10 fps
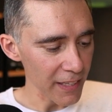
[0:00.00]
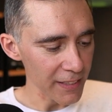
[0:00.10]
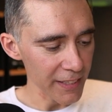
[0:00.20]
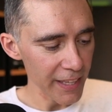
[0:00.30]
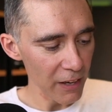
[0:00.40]

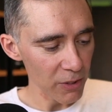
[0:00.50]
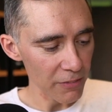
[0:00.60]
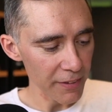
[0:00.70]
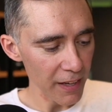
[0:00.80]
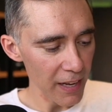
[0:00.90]
that Diego
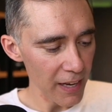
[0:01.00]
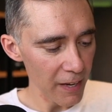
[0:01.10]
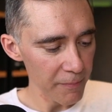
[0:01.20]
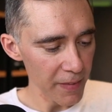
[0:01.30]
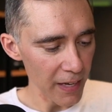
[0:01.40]

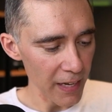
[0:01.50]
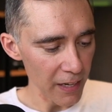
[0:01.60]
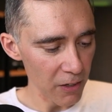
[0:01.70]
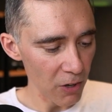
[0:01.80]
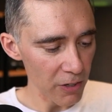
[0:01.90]

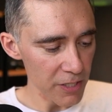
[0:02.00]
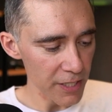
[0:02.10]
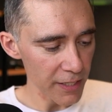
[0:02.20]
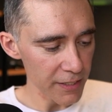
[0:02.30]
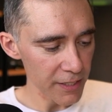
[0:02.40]
Davila
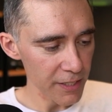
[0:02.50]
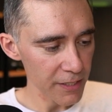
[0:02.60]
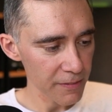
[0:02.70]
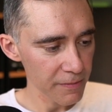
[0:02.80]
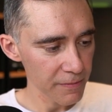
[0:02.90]
courses